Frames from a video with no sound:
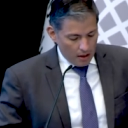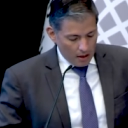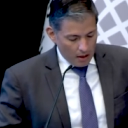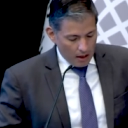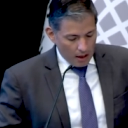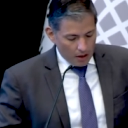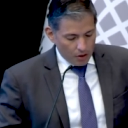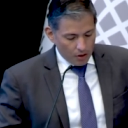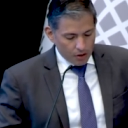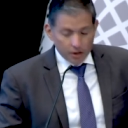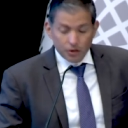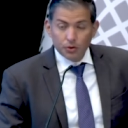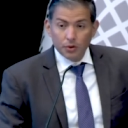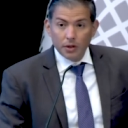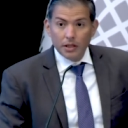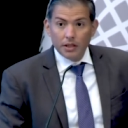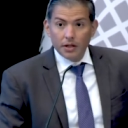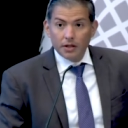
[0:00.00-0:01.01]
According to
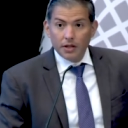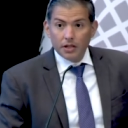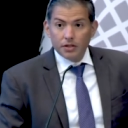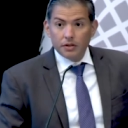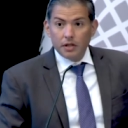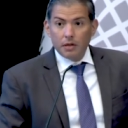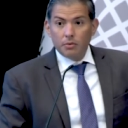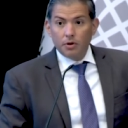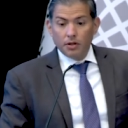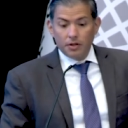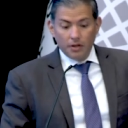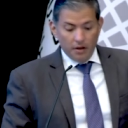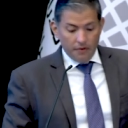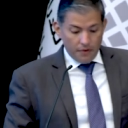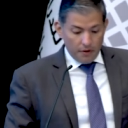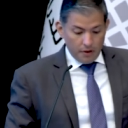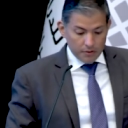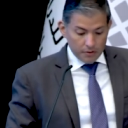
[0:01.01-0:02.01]
the International Monetary
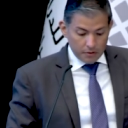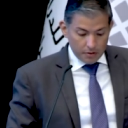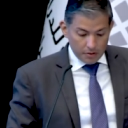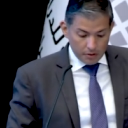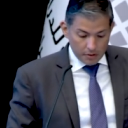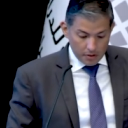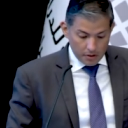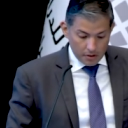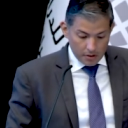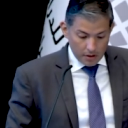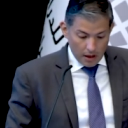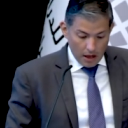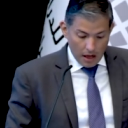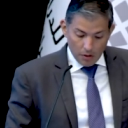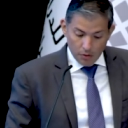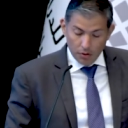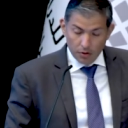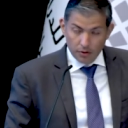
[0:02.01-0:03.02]
Fund,
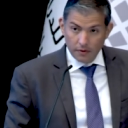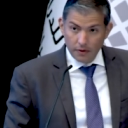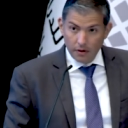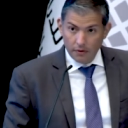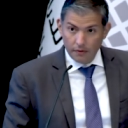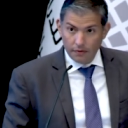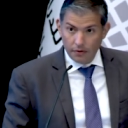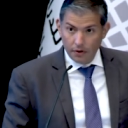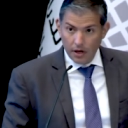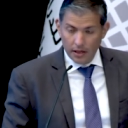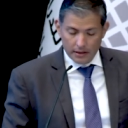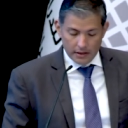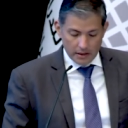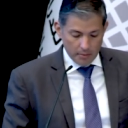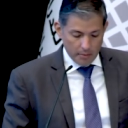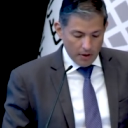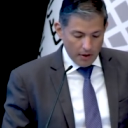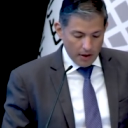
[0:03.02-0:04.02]
outlook for Latin
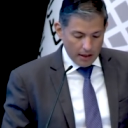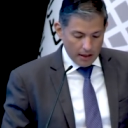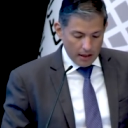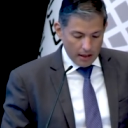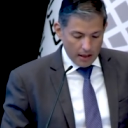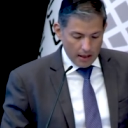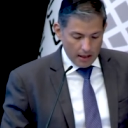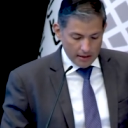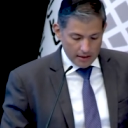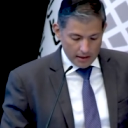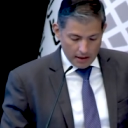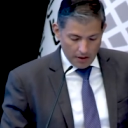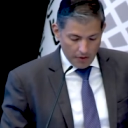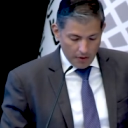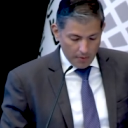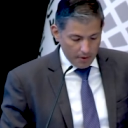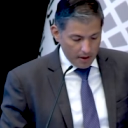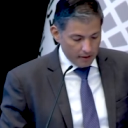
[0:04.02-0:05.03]
America and the
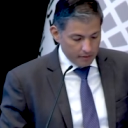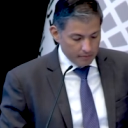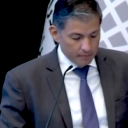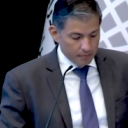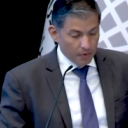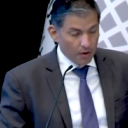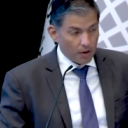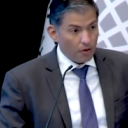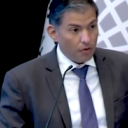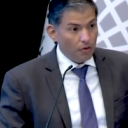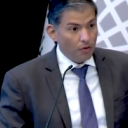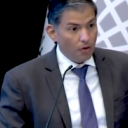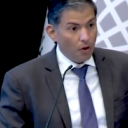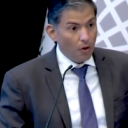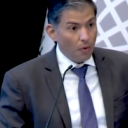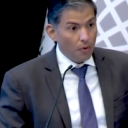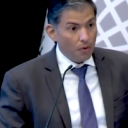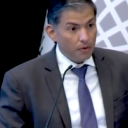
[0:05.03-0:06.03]
Caribbean,
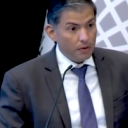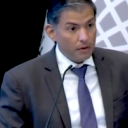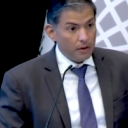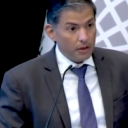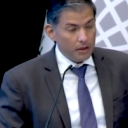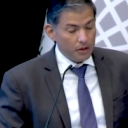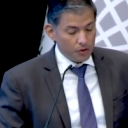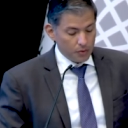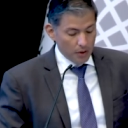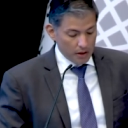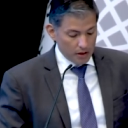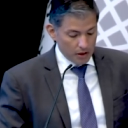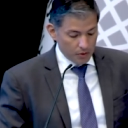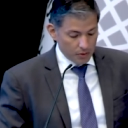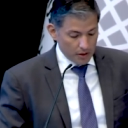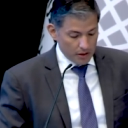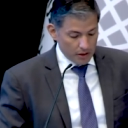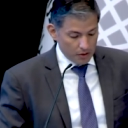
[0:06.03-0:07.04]
growth in
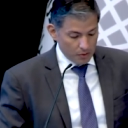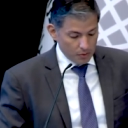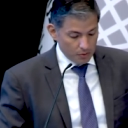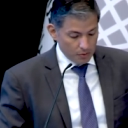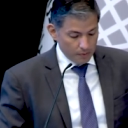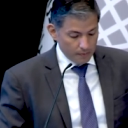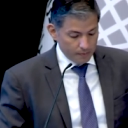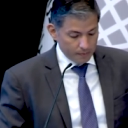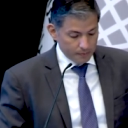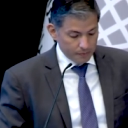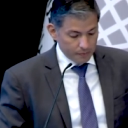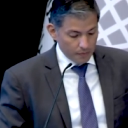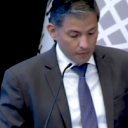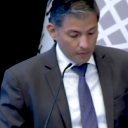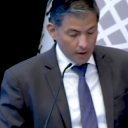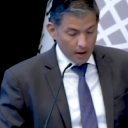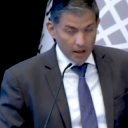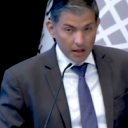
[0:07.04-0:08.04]
2022
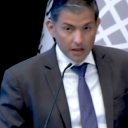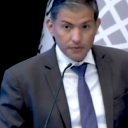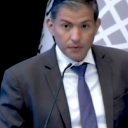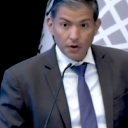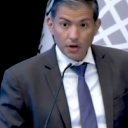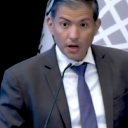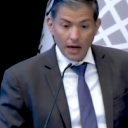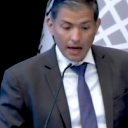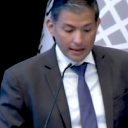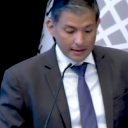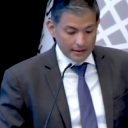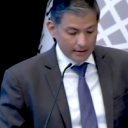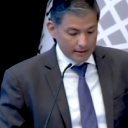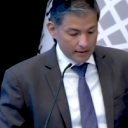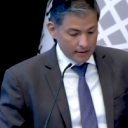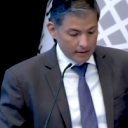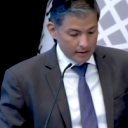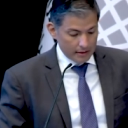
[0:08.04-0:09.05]
is
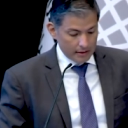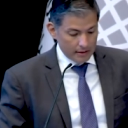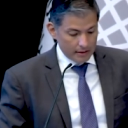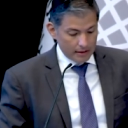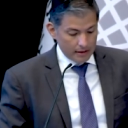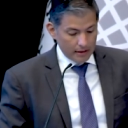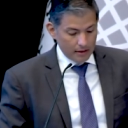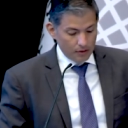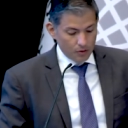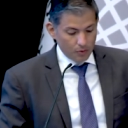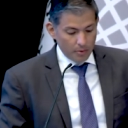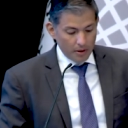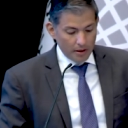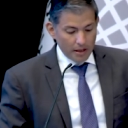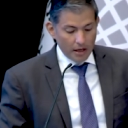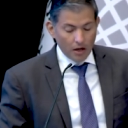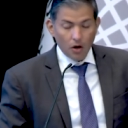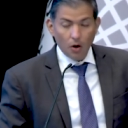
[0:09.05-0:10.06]
forecast to be
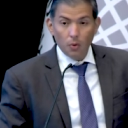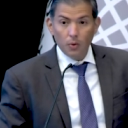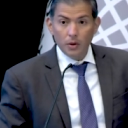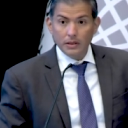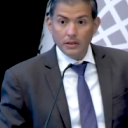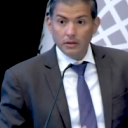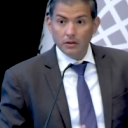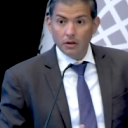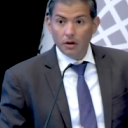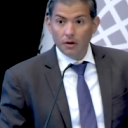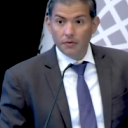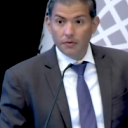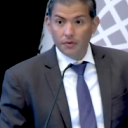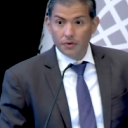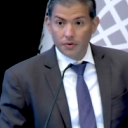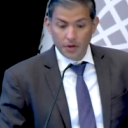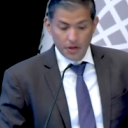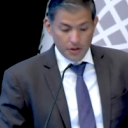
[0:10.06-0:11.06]
the lowest of
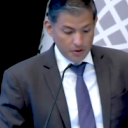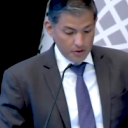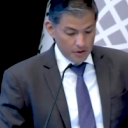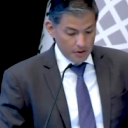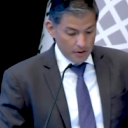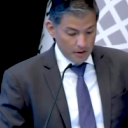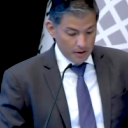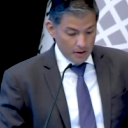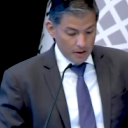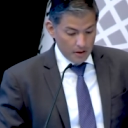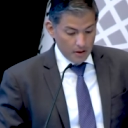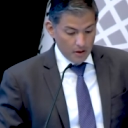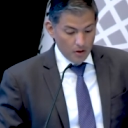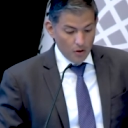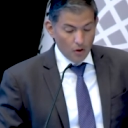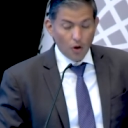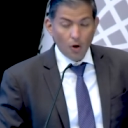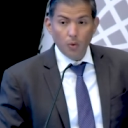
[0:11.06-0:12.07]
the region,
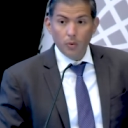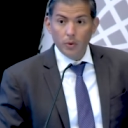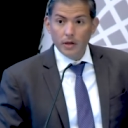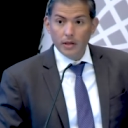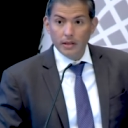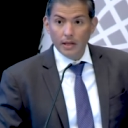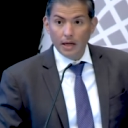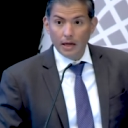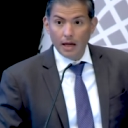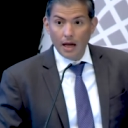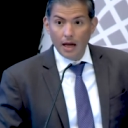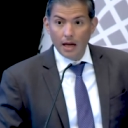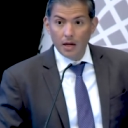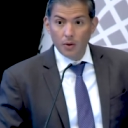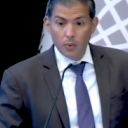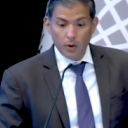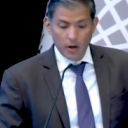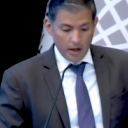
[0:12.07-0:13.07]
lower than
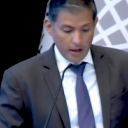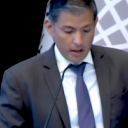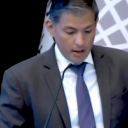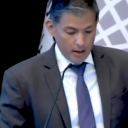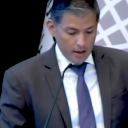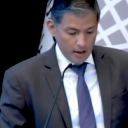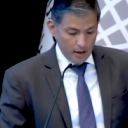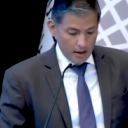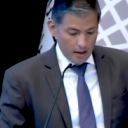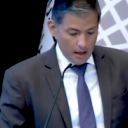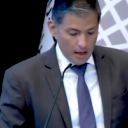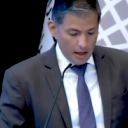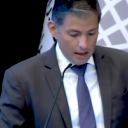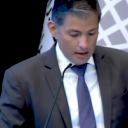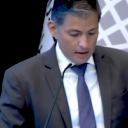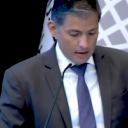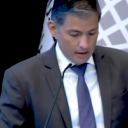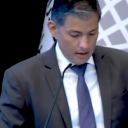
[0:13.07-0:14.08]
anywhere
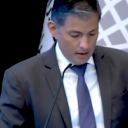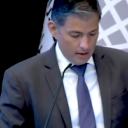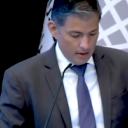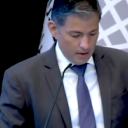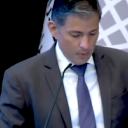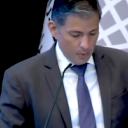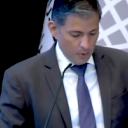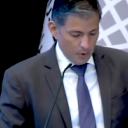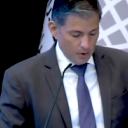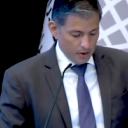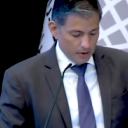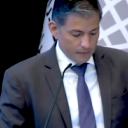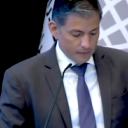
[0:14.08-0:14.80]
else in the world.